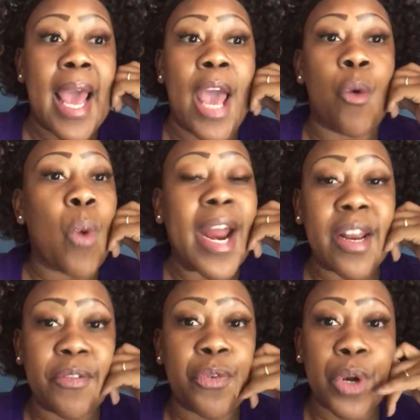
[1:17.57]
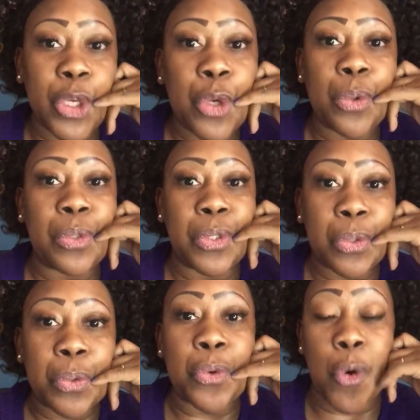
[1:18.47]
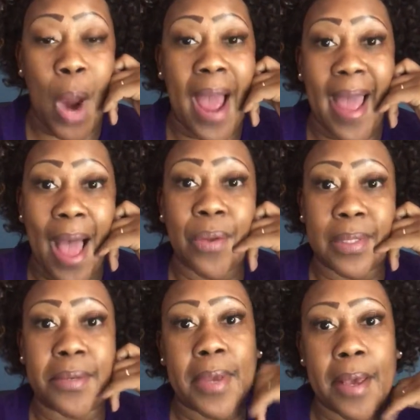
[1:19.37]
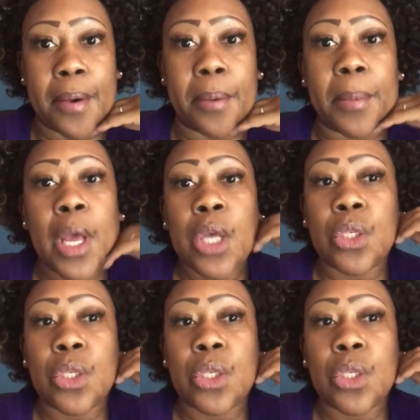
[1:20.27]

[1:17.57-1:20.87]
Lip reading: and waiting for you to cry out to Him